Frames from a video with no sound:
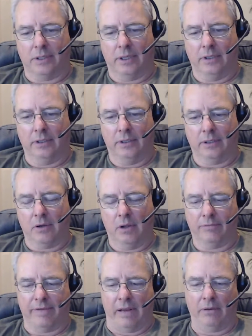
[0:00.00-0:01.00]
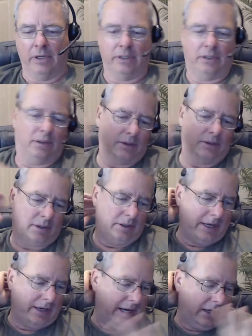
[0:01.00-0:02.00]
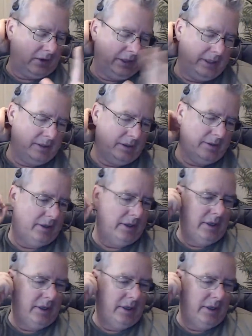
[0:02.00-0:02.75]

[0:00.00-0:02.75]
and called Fountain Hills, that area,